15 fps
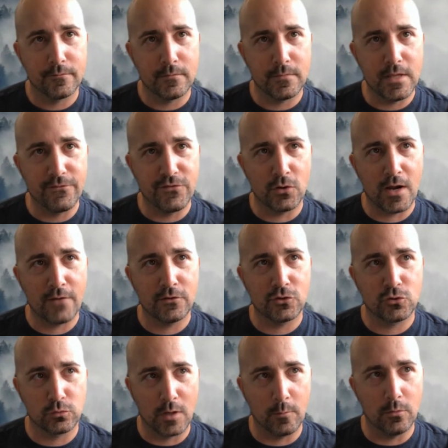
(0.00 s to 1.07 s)
if you're having
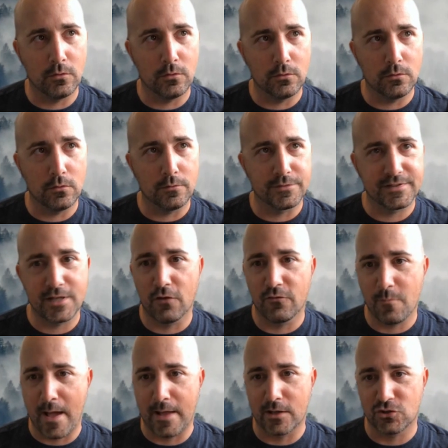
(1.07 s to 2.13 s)
trouble
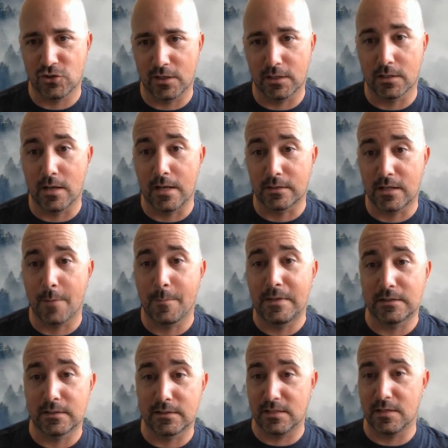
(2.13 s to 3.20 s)
self-managing and coming
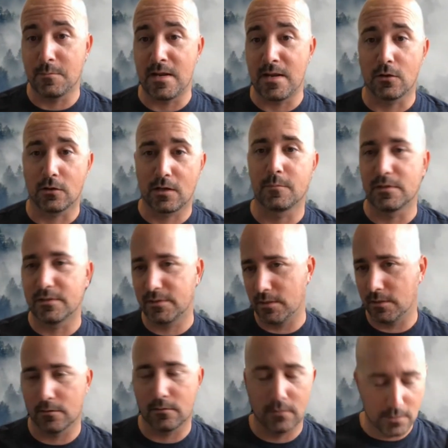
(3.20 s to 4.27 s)
to see me or coming to see
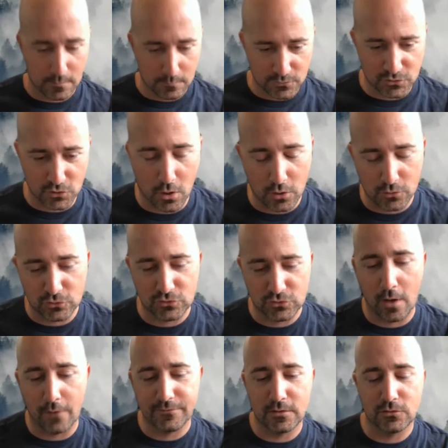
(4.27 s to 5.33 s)
a massage or
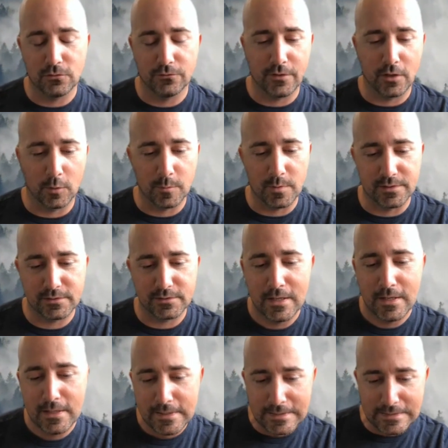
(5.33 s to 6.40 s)
soft tissue therapist
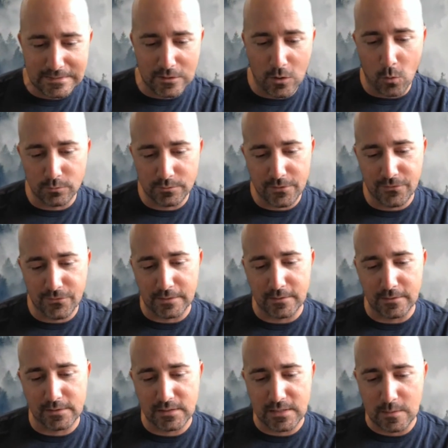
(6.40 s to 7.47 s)
is the only thing
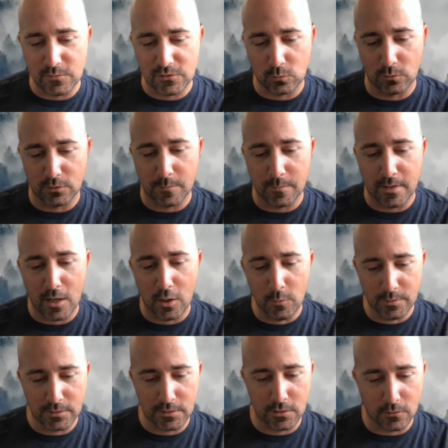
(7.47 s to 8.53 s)
that seems to really be
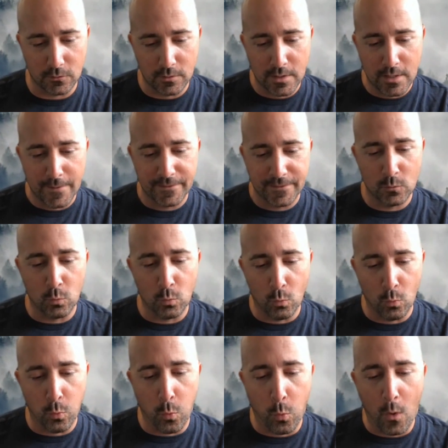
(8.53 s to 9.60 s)
helping you, then
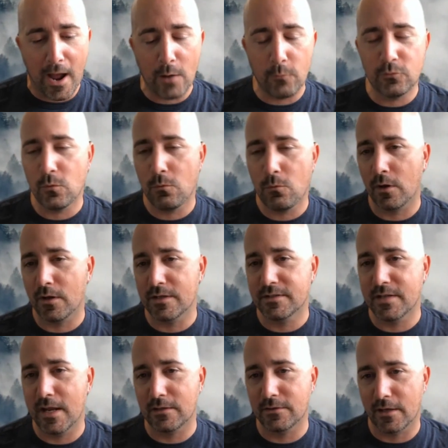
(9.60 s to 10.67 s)
why would we want
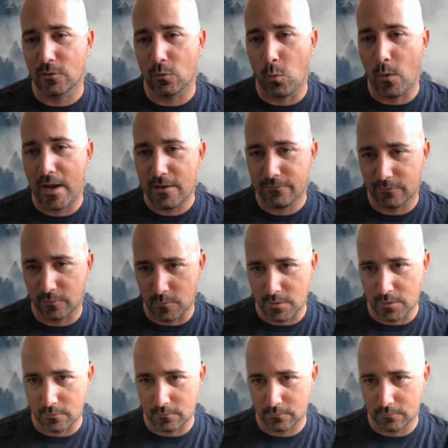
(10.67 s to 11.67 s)
to take that away from you?